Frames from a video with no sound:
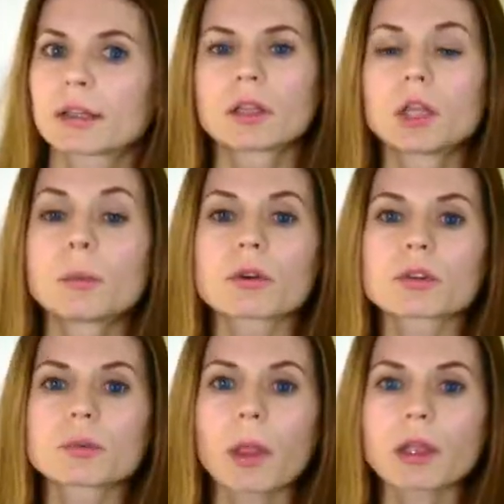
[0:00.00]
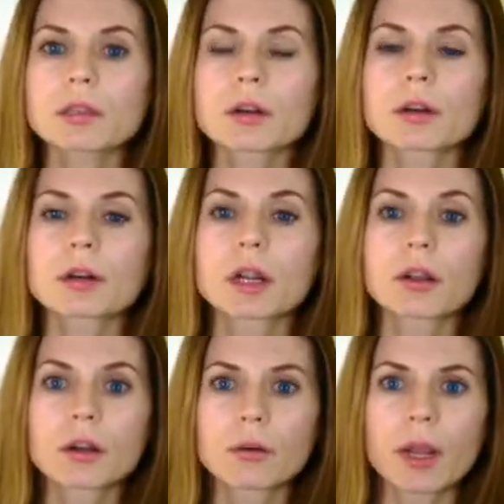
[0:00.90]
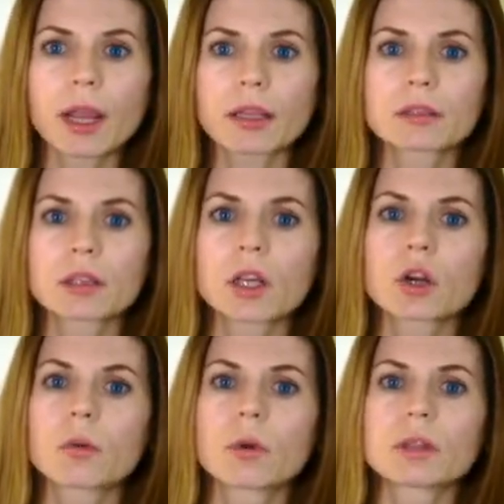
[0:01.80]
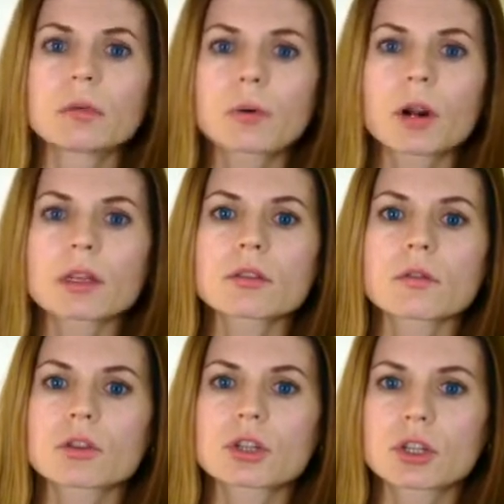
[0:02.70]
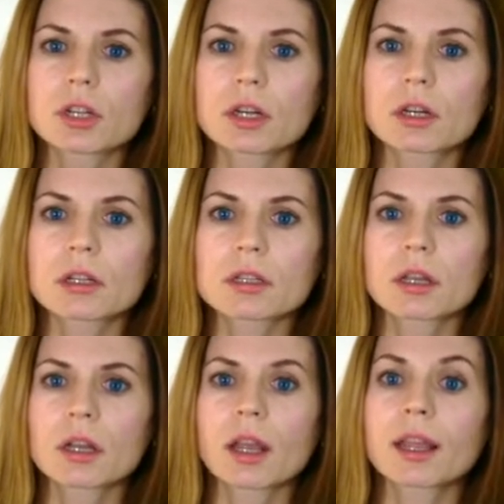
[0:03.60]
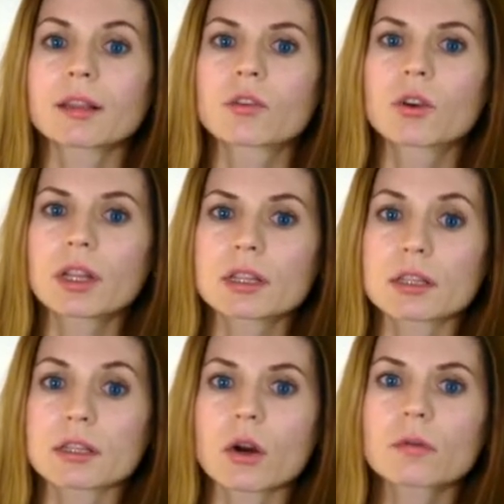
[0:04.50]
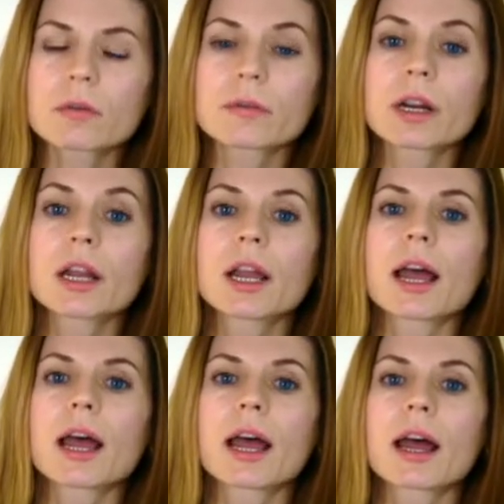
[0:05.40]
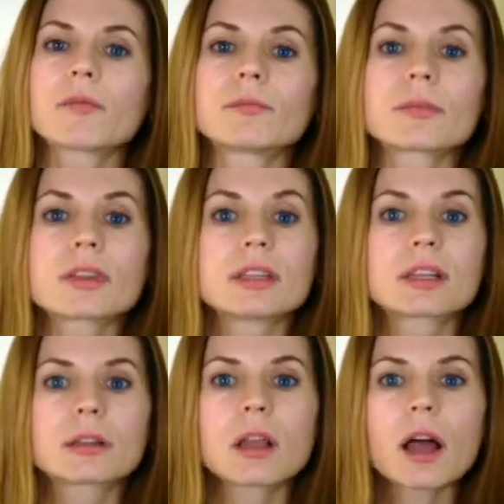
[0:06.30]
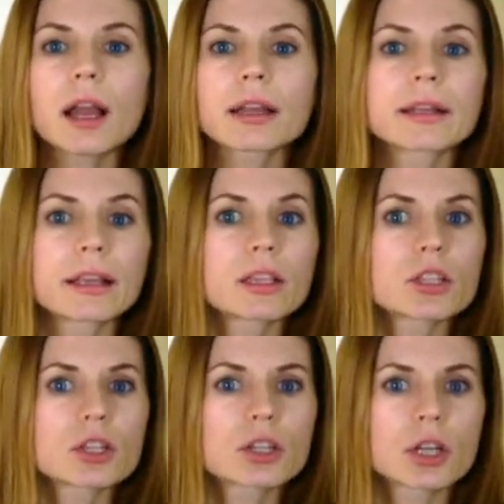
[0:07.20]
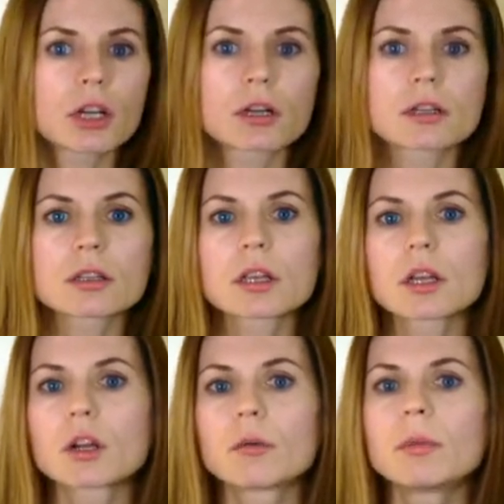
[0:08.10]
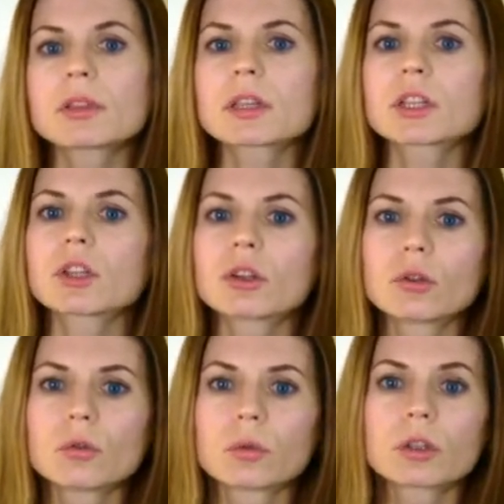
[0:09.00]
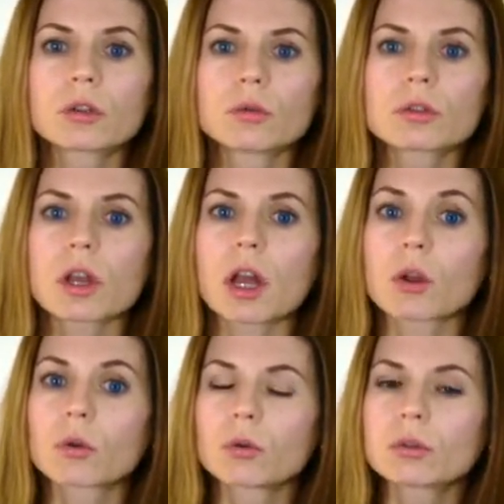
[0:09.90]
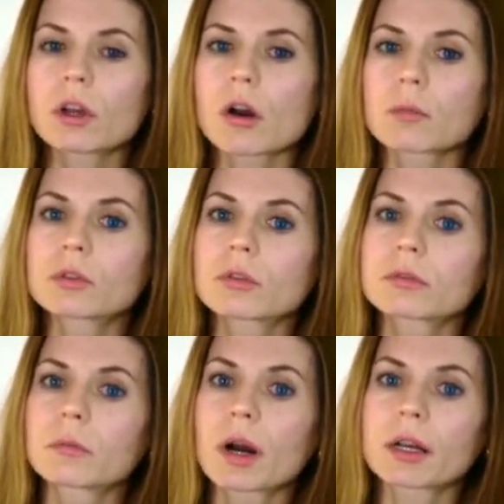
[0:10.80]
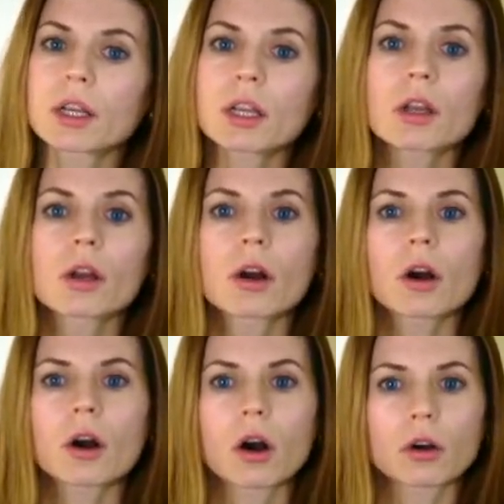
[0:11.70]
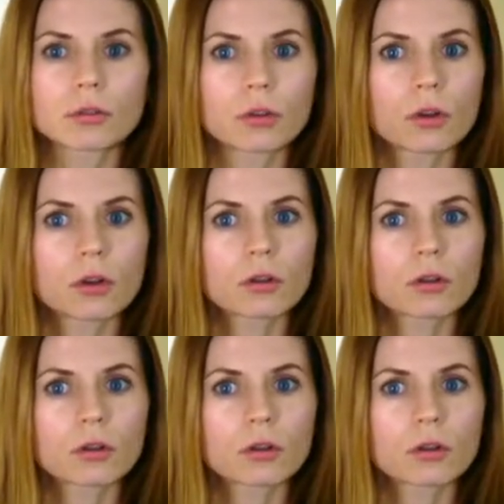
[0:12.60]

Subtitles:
The prospects are great when the price of shares increases. However, a decline in shares means that you will lose a good amount of money on your